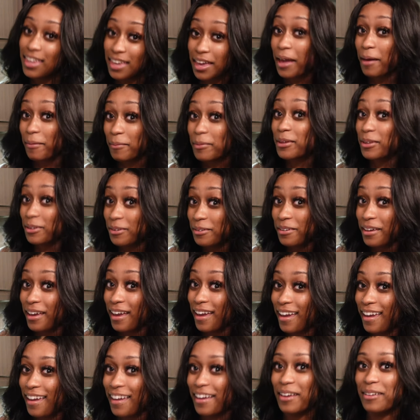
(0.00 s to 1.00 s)
yeah, but you
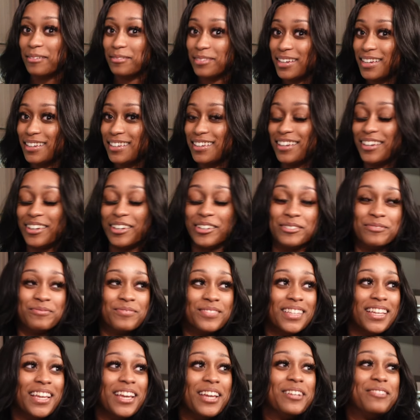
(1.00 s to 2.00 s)
came, didn't you?
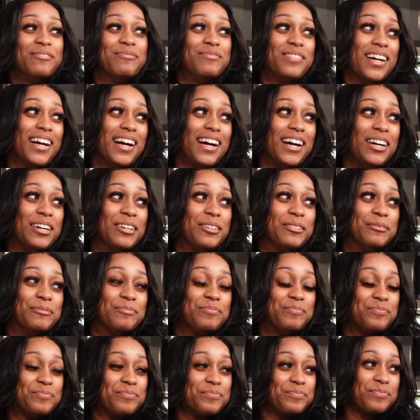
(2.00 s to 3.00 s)
But
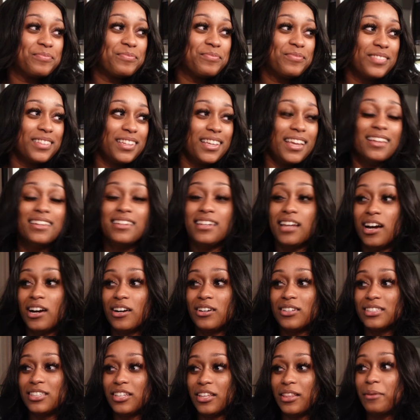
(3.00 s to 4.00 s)
um,
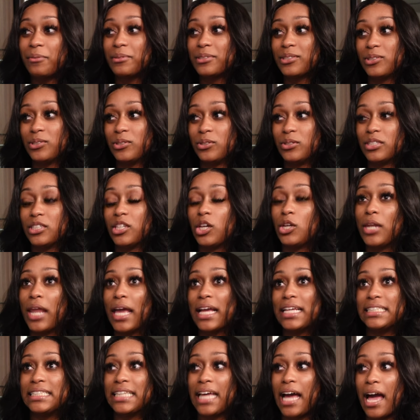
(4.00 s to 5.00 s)
no, so that was cool. So
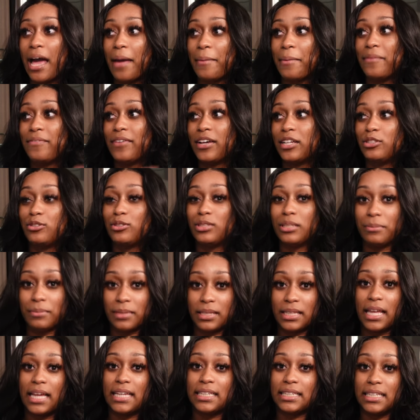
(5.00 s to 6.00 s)
next time if I do something
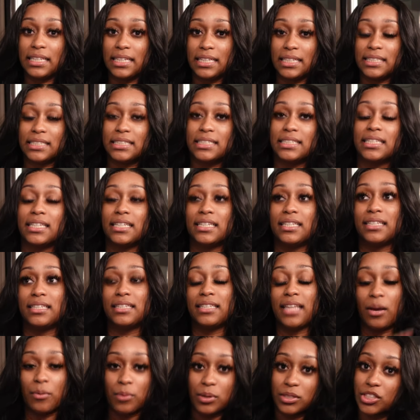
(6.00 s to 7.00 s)
like this,
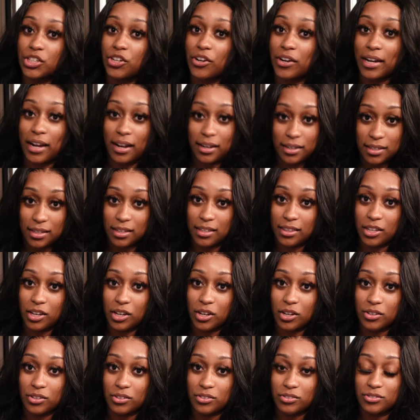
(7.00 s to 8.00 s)
that was a great idea
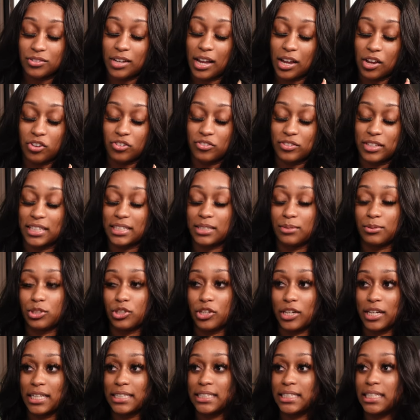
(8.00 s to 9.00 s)
though. Not gonna say it was a
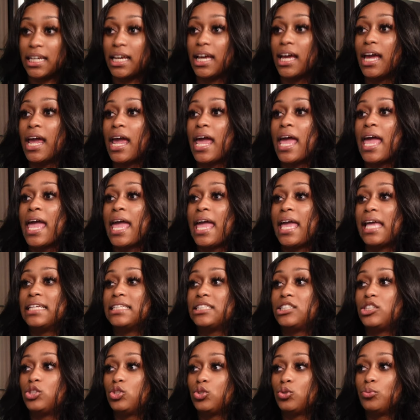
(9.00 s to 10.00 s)
great idea.
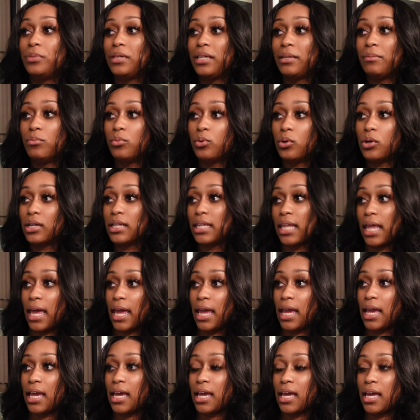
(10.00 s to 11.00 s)
Is to be more
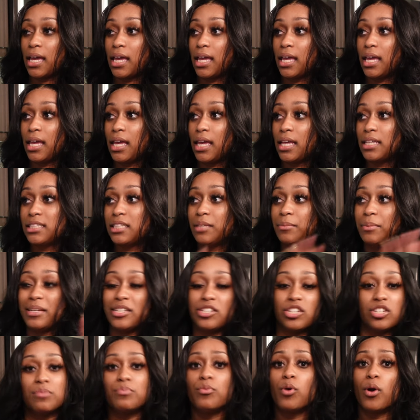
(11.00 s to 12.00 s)
like, is to be
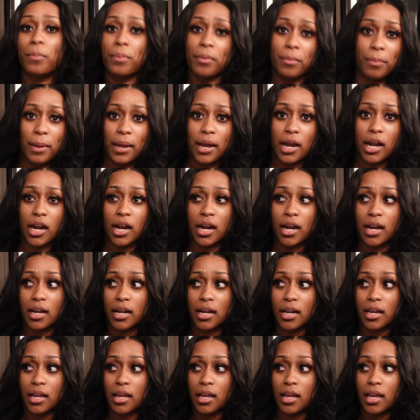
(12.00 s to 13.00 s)
just more prepared
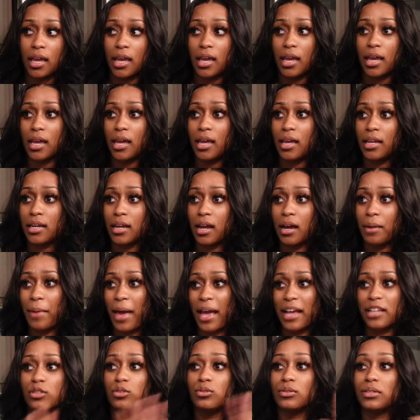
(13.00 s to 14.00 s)
and I'm um,
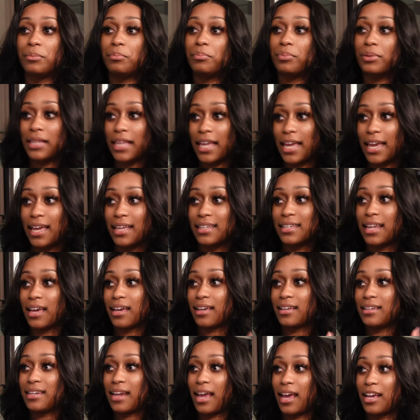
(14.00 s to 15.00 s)
actually plan like
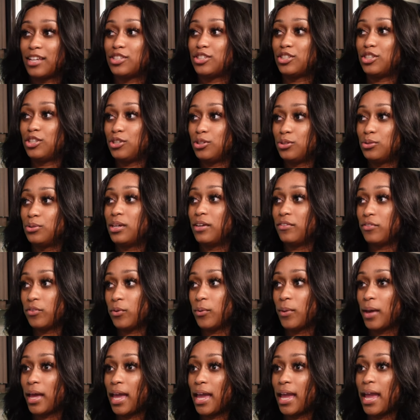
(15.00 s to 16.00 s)
a nice cute
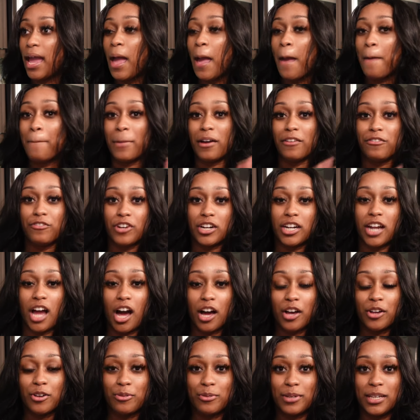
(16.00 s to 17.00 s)
giveaway. My friend
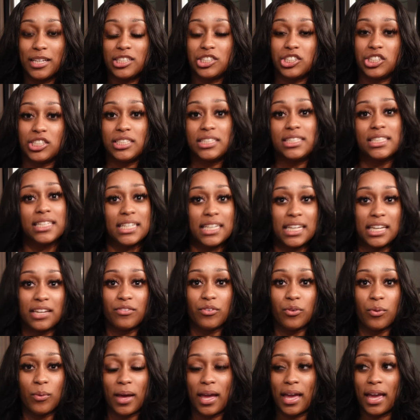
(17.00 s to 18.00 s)
Angwi, she did a
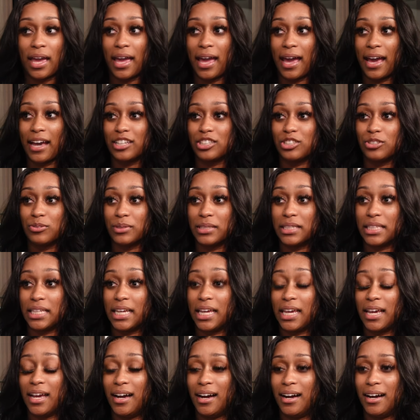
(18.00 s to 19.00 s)
giveaway
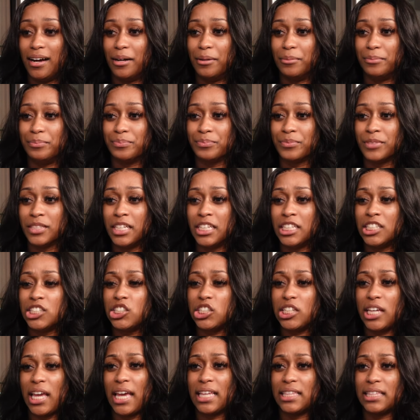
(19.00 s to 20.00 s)
actually. Um,
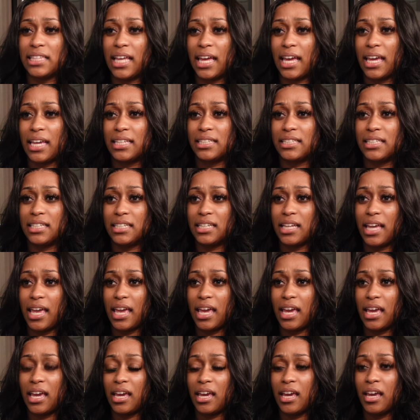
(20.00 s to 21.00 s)
she had like did
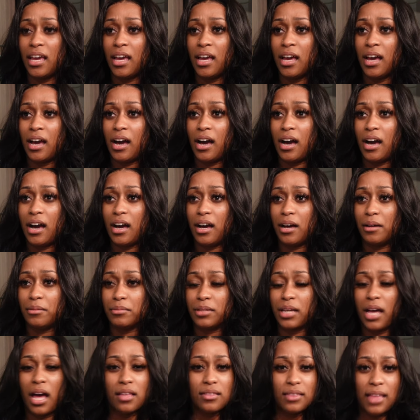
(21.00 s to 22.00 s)
a um,
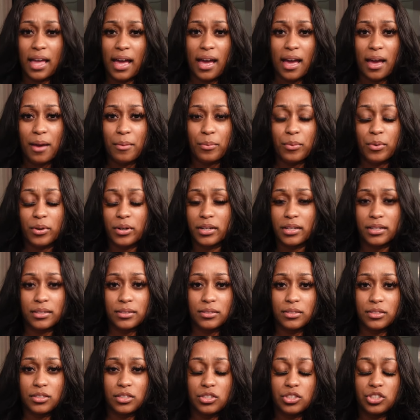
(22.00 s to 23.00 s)
collab or
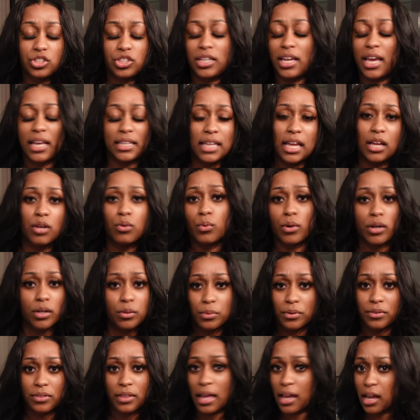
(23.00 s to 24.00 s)
she had like worked
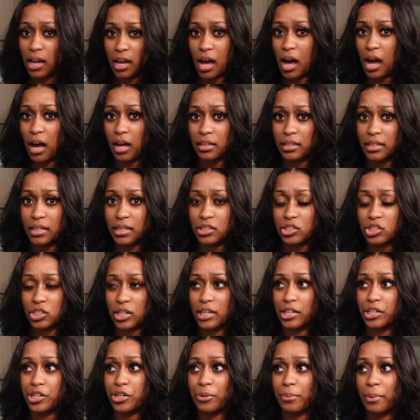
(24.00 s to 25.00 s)
with like a college,
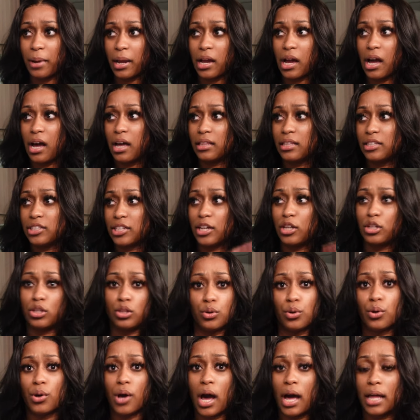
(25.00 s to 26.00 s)
like a nearby college, like a
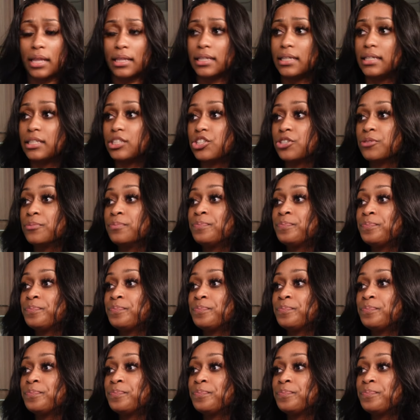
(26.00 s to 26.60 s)
local college.